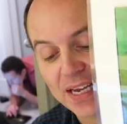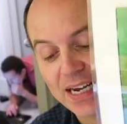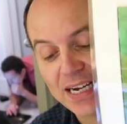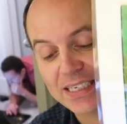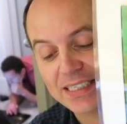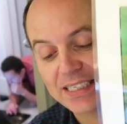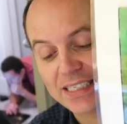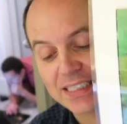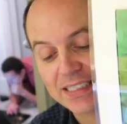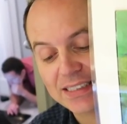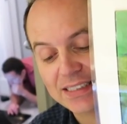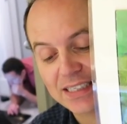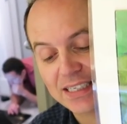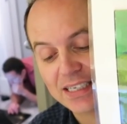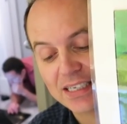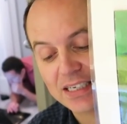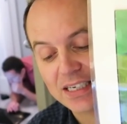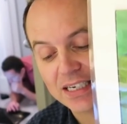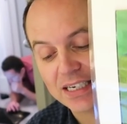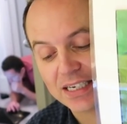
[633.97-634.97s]
ideas,
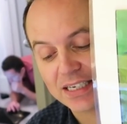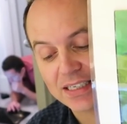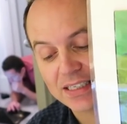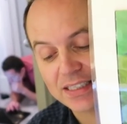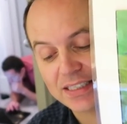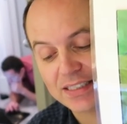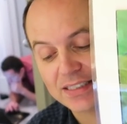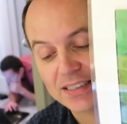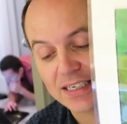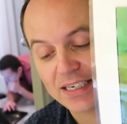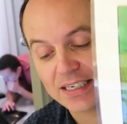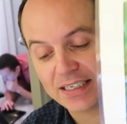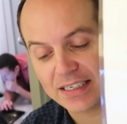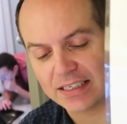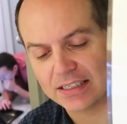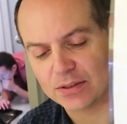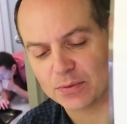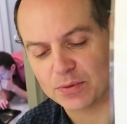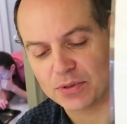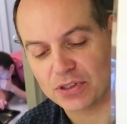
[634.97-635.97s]
Nick and Lee's
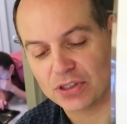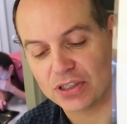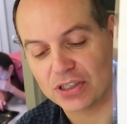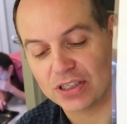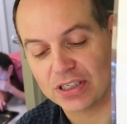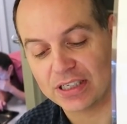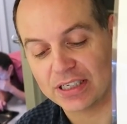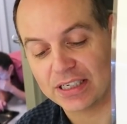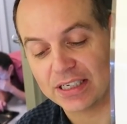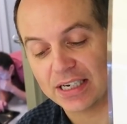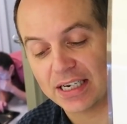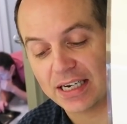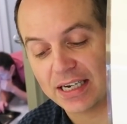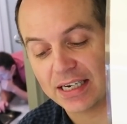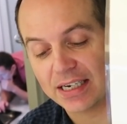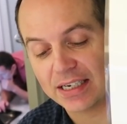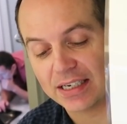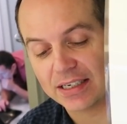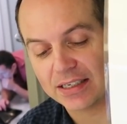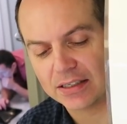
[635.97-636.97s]
ideas with journaling
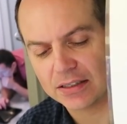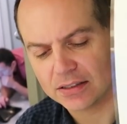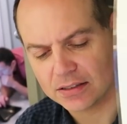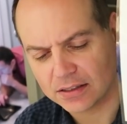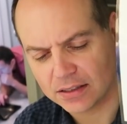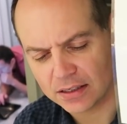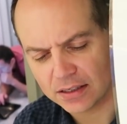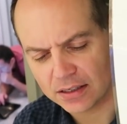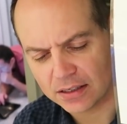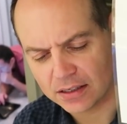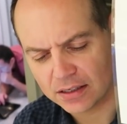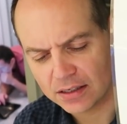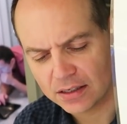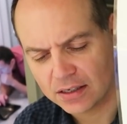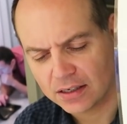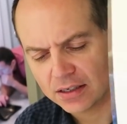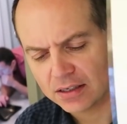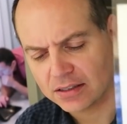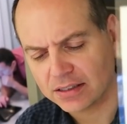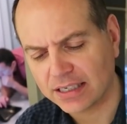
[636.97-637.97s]
and uh,
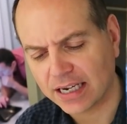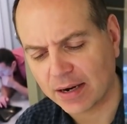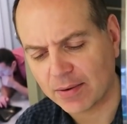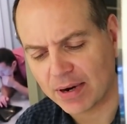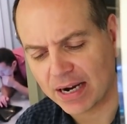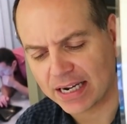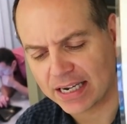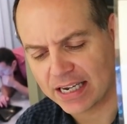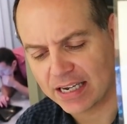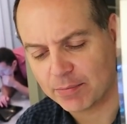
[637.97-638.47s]
DIY.